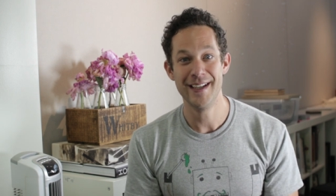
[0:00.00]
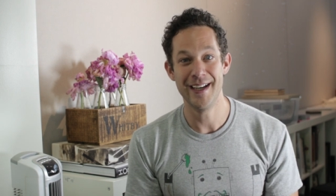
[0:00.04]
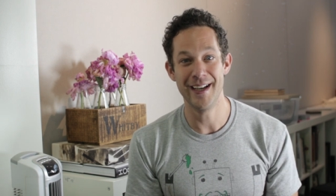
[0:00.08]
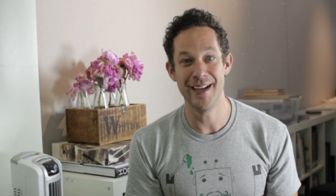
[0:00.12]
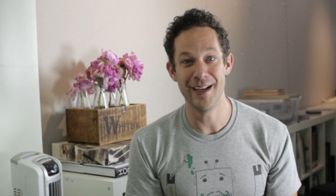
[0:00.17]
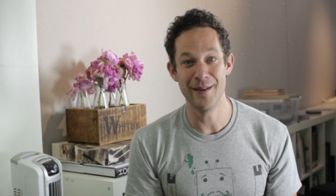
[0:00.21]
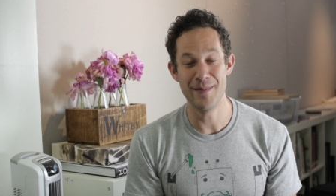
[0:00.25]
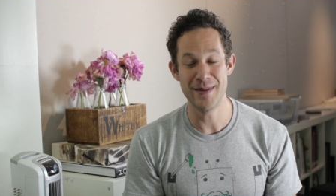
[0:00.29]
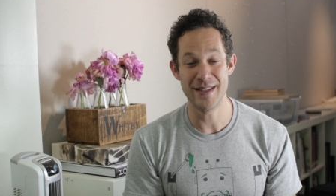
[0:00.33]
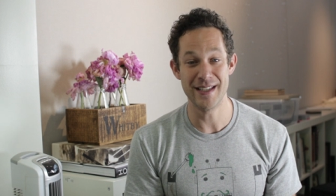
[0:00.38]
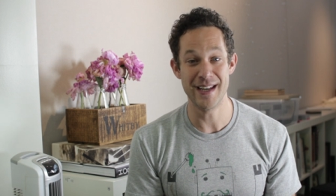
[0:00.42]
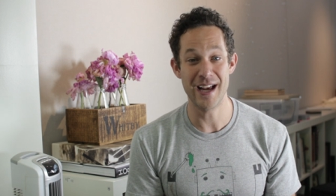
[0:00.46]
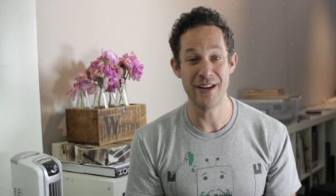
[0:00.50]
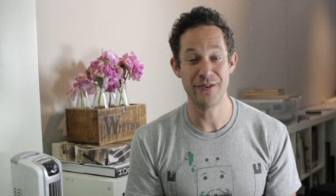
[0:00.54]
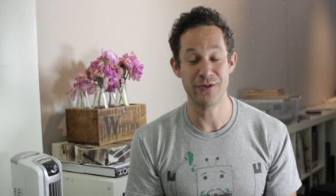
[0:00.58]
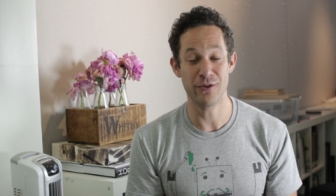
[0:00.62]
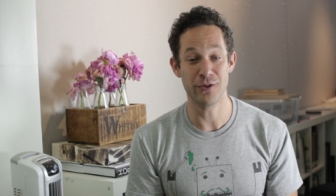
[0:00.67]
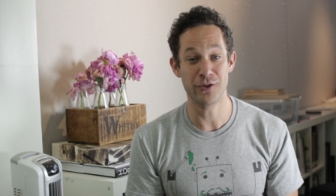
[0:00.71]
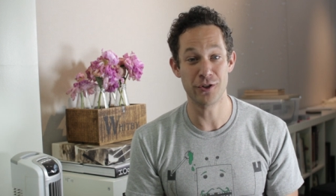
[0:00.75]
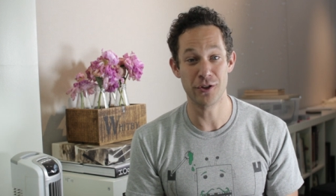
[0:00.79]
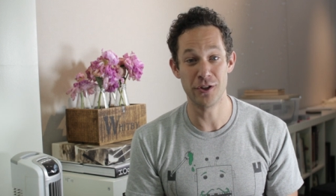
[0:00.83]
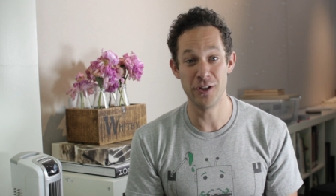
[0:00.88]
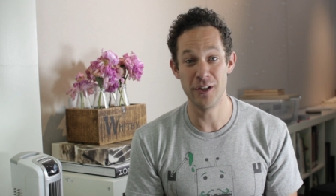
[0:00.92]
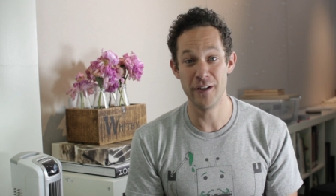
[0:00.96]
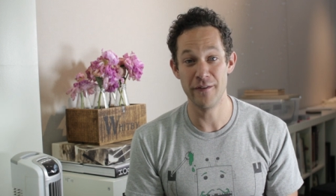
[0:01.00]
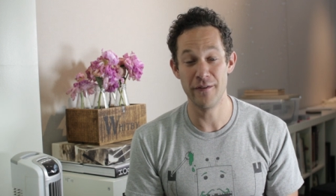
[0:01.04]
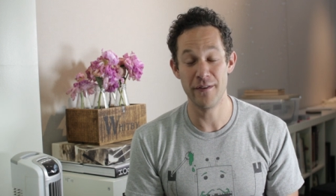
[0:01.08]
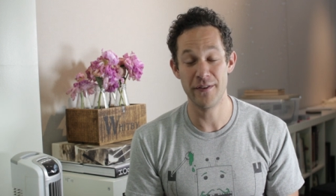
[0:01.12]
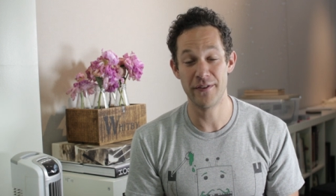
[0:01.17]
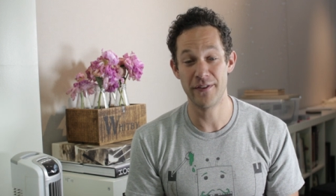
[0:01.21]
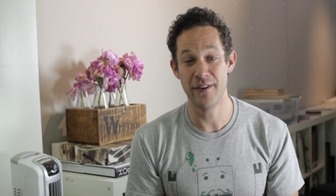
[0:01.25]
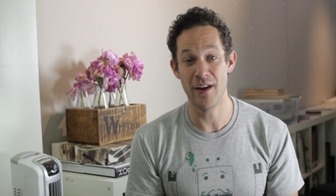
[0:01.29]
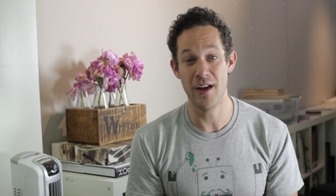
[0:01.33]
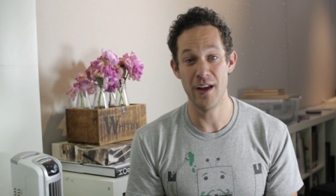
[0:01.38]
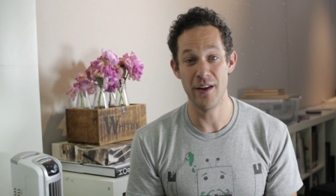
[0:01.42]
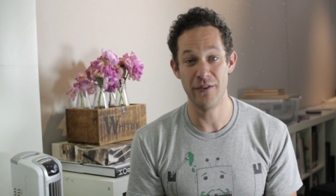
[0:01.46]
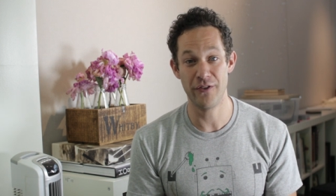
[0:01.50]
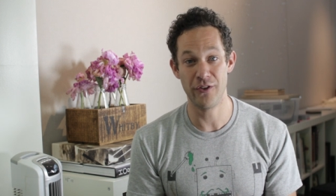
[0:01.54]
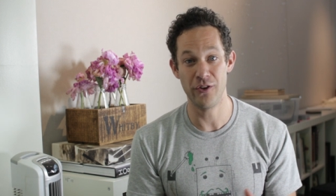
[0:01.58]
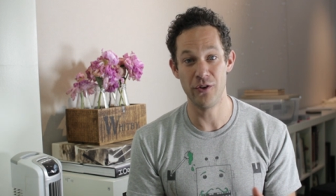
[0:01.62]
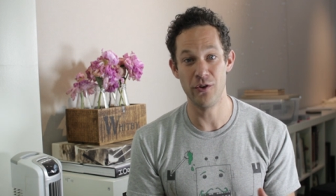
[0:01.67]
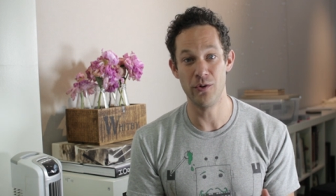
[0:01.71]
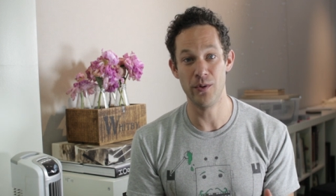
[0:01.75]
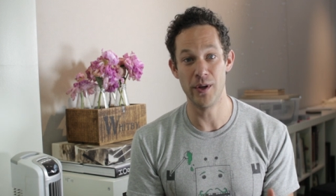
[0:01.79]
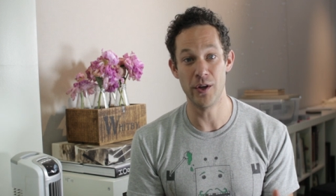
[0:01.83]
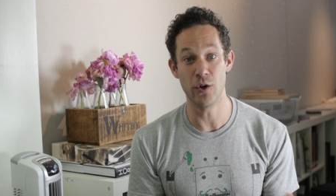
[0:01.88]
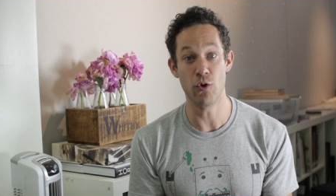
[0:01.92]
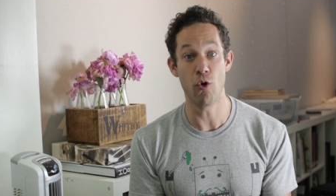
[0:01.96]
Um, it's a nice alternative uh,
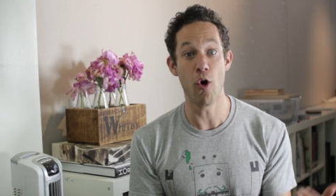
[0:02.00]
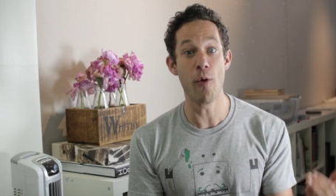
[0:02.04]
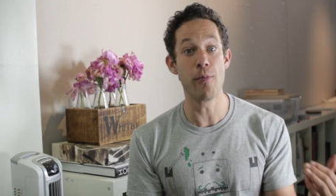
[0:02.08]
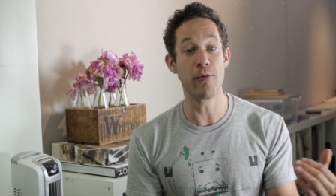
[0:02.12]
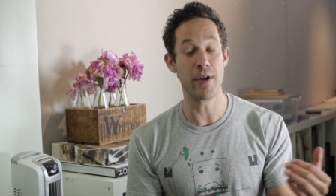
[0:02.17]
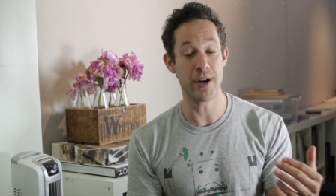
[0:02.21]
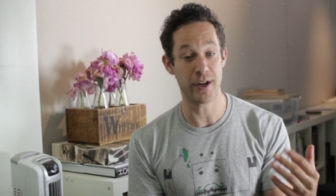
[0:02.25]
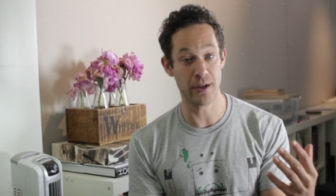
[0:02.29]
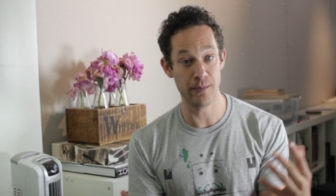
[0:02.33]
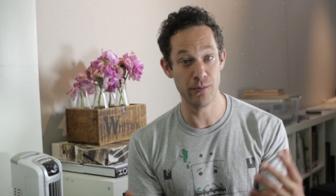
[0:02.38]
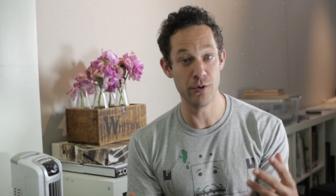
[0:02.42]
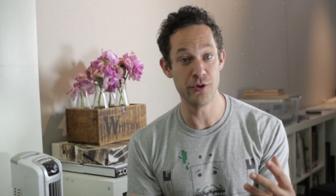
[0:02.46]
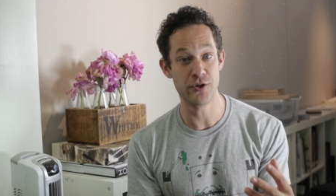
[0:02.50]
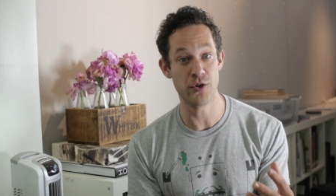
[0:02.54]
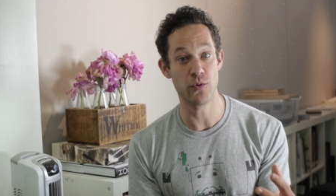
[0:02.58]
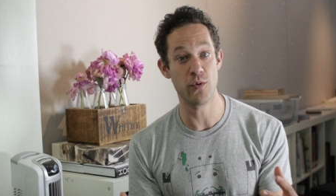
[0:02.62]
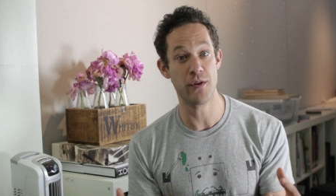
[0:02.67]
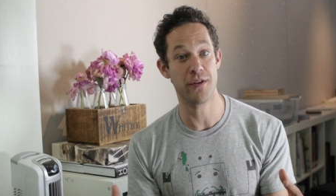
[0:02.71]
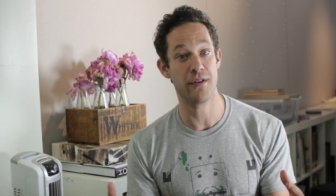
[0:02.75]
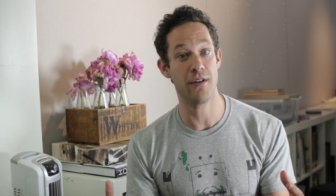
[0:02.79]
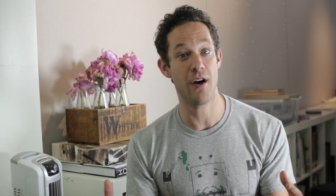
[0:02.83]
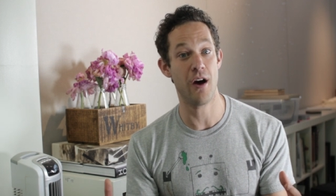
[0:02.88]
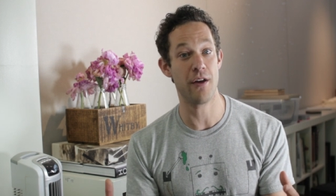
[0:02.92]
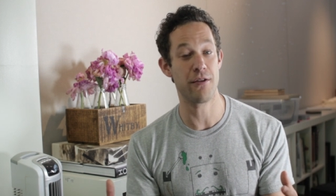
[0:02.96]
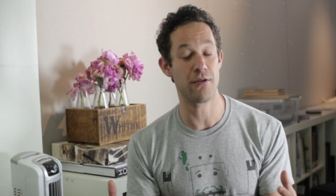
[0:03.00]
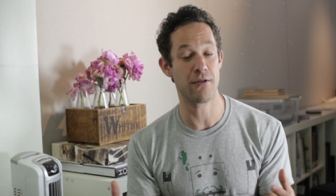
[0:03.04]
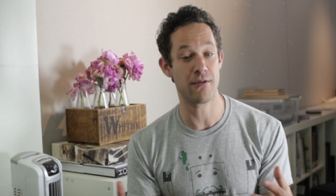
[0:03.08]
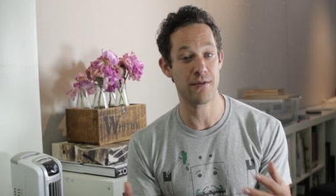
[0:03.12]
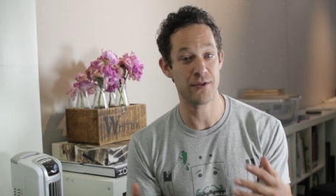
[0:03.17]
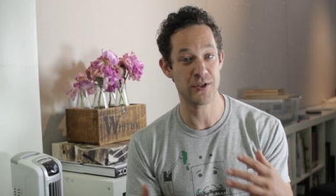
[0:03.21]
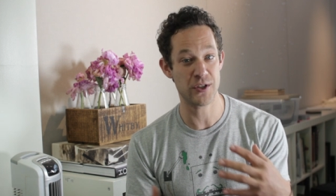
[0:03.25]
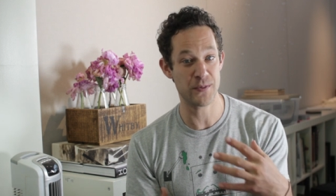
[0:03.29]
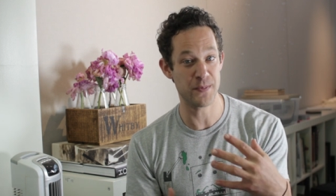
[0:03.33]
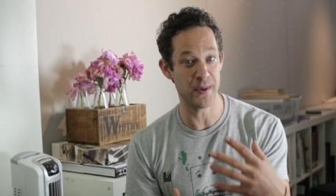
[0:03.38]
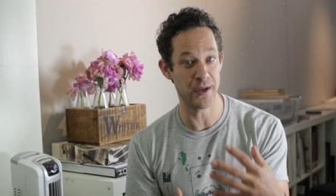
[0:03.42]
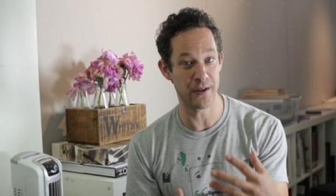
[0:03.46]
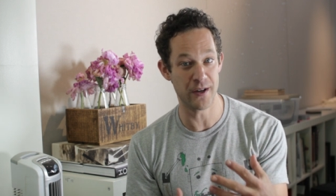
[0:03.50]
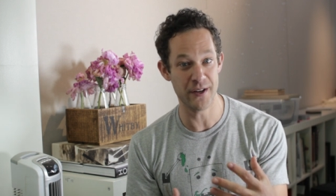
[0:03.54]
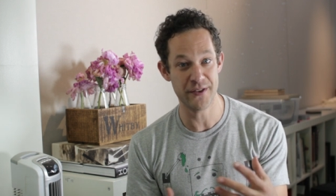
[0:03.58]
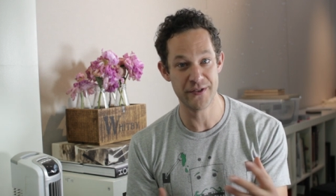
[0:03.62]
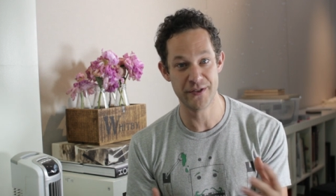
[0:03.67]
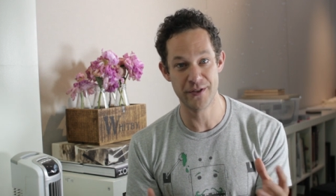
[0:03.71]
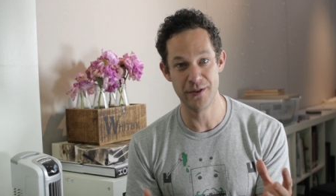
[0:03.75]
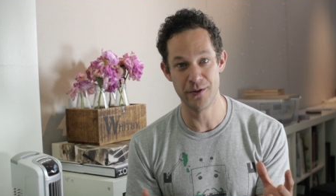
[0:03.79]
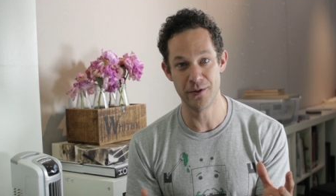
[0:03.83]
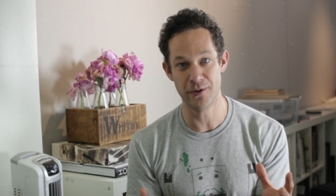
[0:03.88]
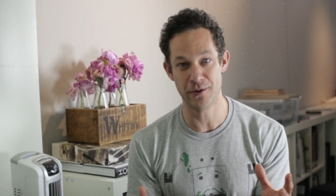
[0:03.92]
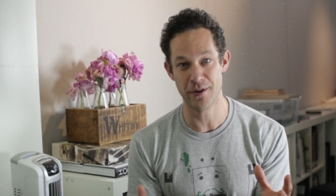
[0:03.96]
to incorporate kombucha with other
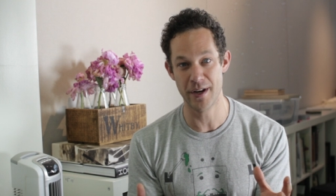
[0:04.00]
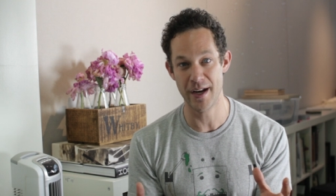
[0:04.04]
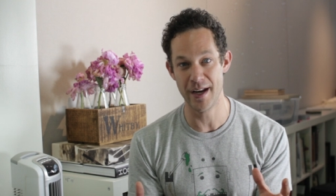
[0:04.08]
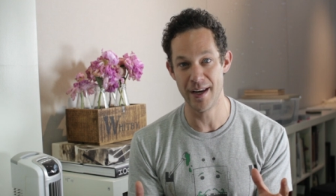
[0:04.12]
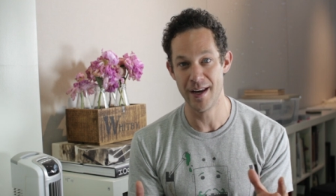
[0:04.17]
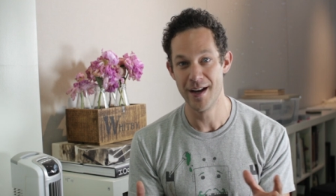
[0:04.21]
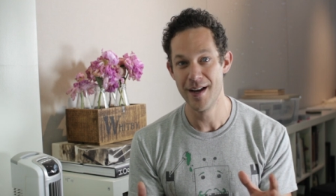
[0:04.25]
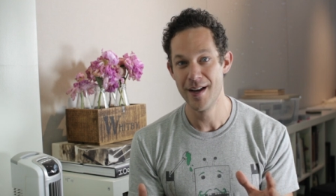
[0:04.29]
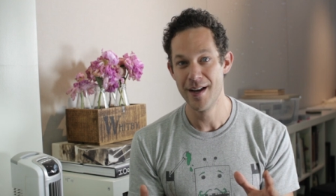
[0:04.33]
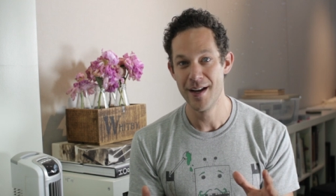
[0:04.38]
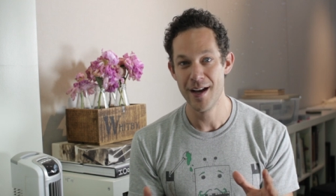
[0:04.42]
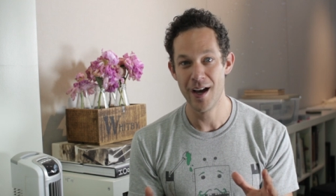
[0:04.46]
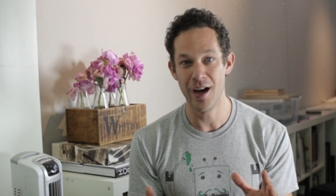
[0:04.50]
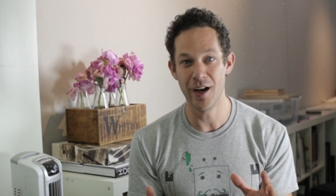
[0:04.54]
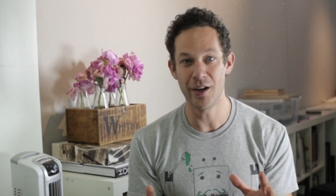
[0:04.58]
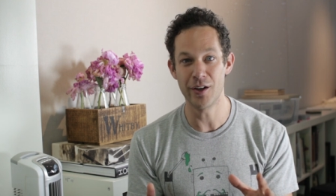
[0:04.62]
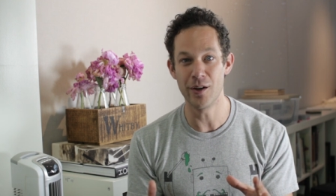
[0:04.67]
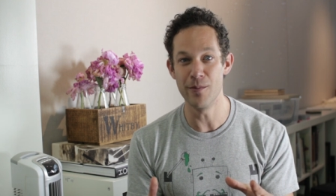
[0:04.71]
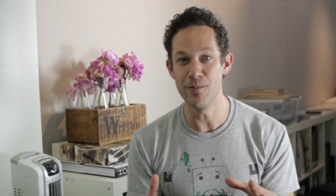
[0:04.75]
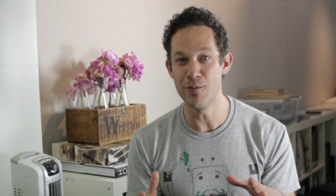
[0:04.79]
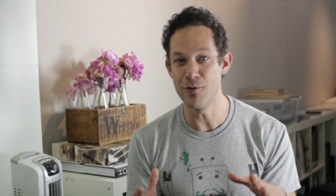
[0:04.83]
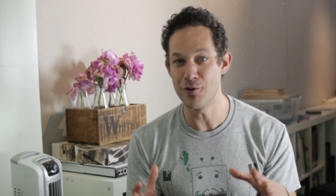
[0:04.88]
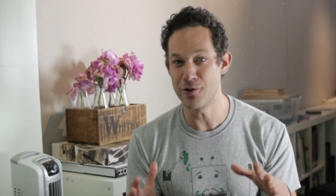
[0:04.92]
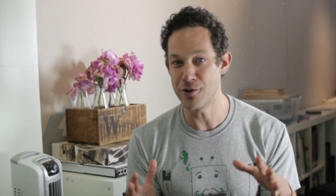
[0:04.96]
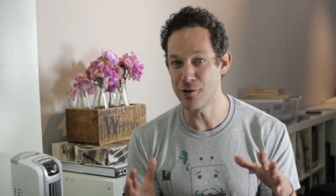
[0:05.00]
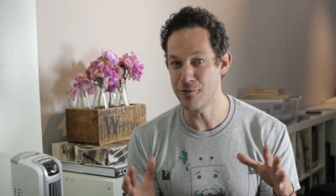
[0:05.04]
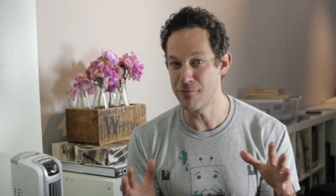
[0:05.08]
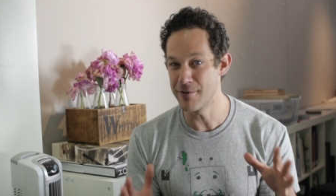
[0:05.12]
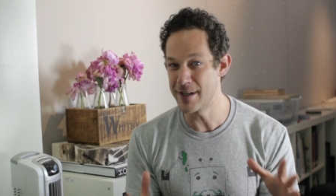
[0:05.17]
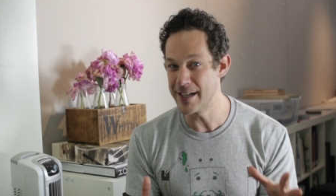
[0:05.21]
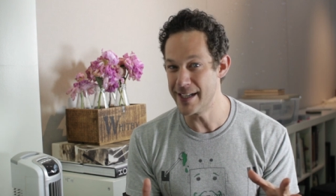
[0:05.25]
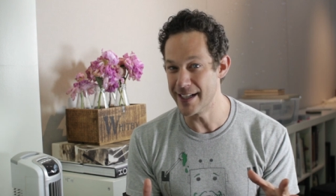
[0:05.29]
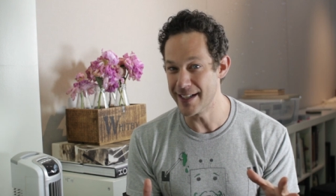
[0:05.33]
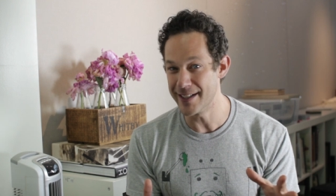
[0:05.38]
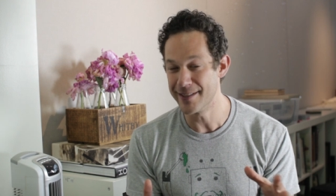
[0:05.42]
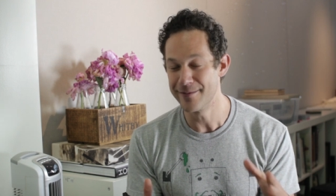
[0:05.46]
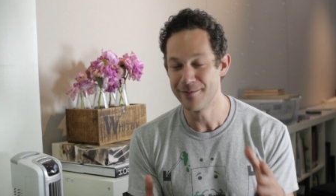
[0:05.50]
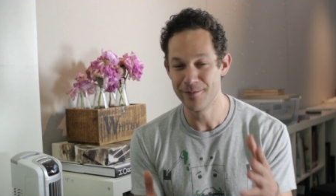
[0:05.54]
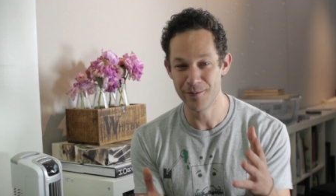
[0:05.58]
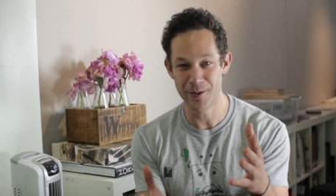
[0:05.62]
spirits to create a kombucha rita,